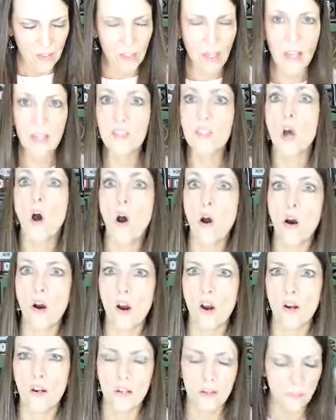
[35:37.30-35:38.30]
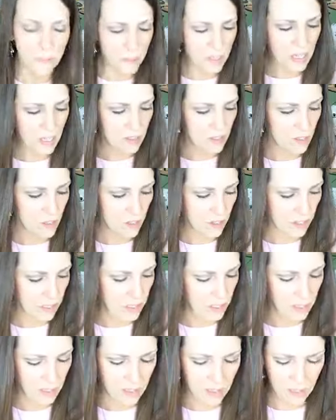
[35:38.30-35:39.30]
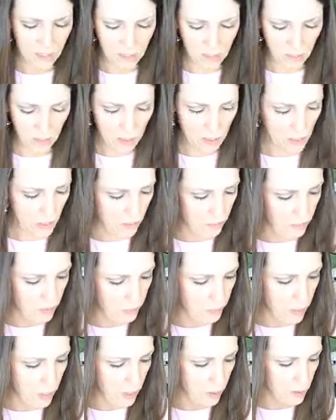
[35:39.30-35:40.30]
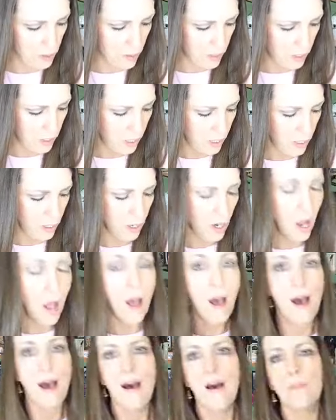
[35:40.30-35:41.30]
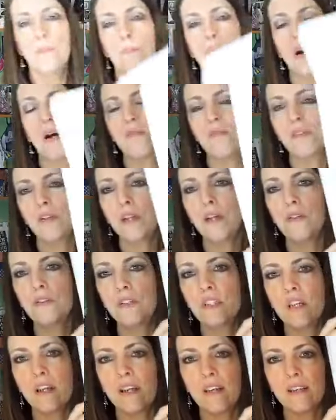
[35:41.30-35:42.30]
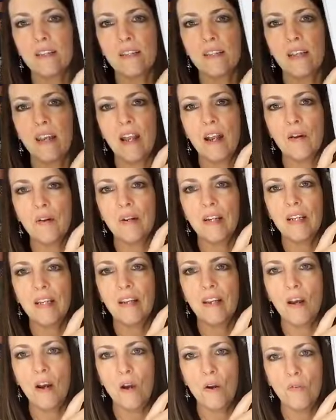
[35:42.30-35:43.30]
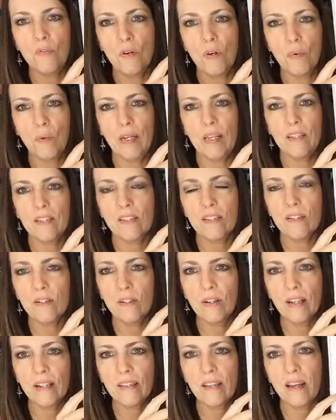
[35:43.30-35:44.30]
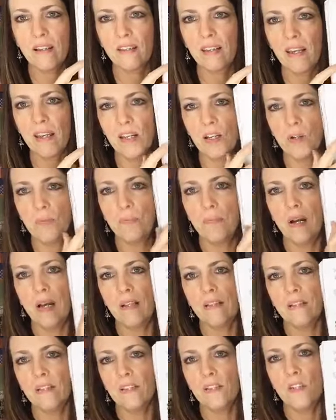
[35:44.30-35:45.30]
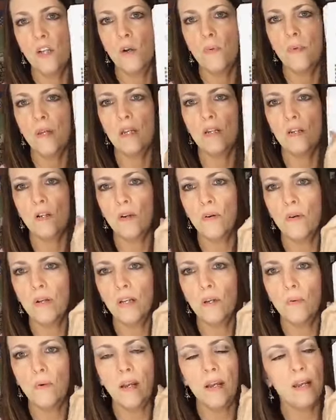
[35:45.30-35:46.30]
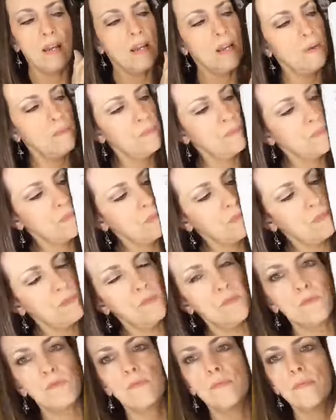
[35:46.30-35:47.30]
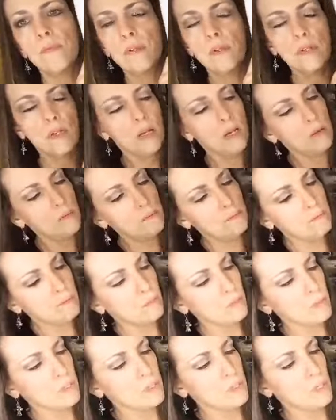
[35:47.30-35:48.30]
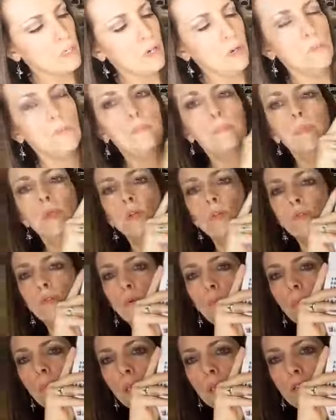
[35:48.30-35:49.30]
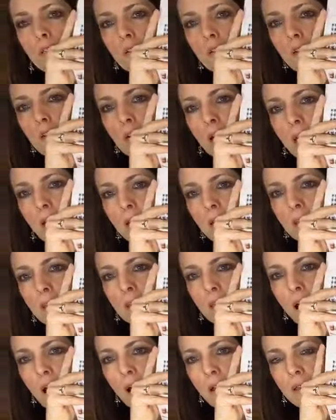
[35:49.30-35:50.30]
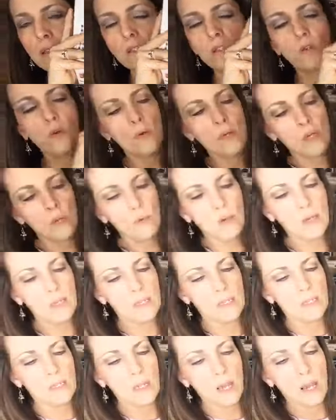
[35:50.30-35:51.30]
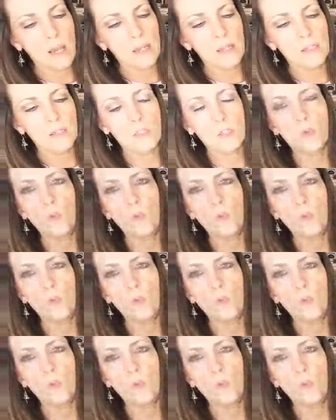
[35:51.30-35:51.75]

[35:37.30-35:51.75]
as hard, because you're getting to see stuff in person here. Buffalo Check is carrying over. We can still get that later, but the snowmen are going away. What is it called? Beautiful Blizzard, and the die is going away. The die is